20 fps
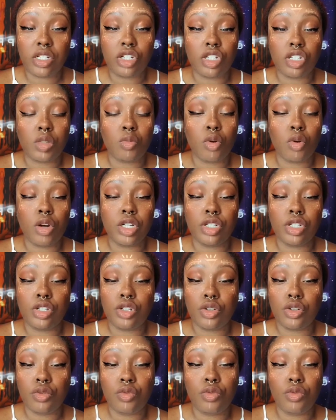She's more in
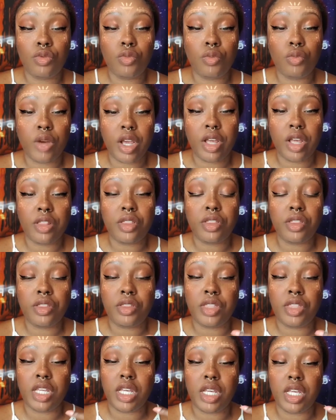tune
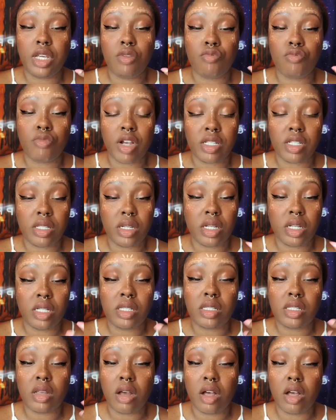with the
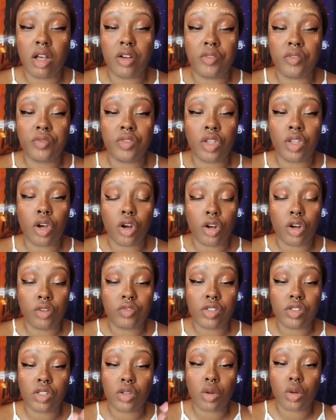resonance of the
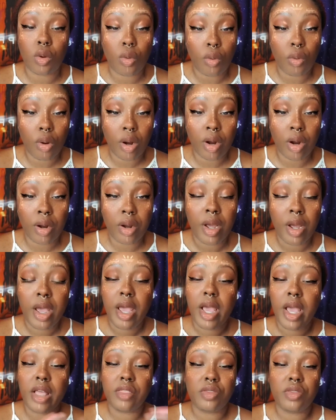Earth's core
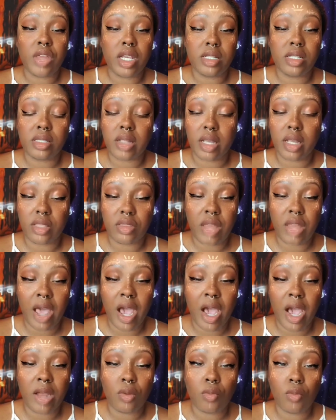and things like that.